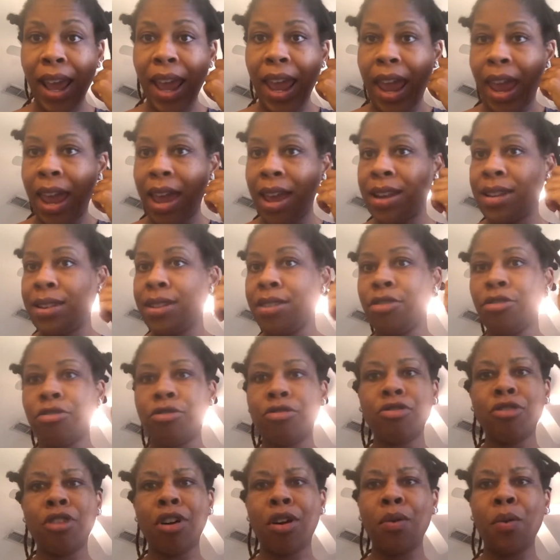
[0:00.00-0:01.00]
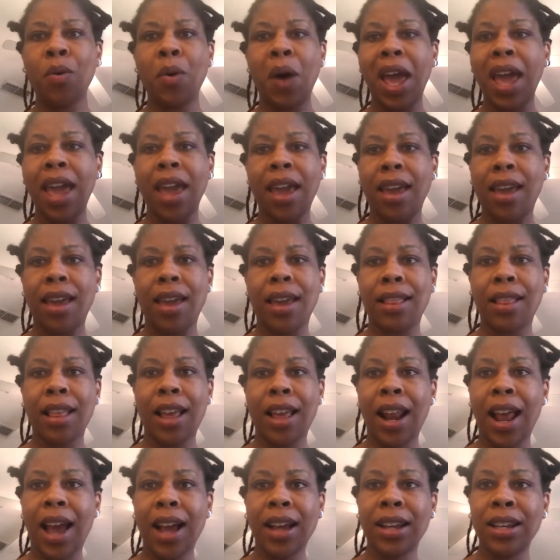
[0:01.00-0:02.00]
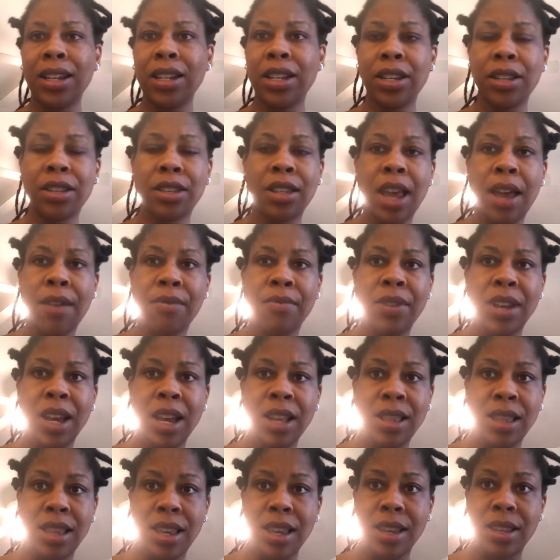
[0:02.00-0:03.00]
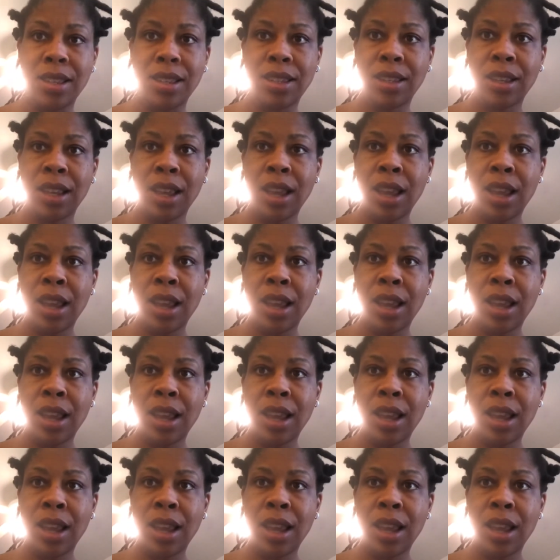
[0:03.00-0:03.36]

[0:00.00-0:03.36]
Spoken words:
and there's no way that I could just have done this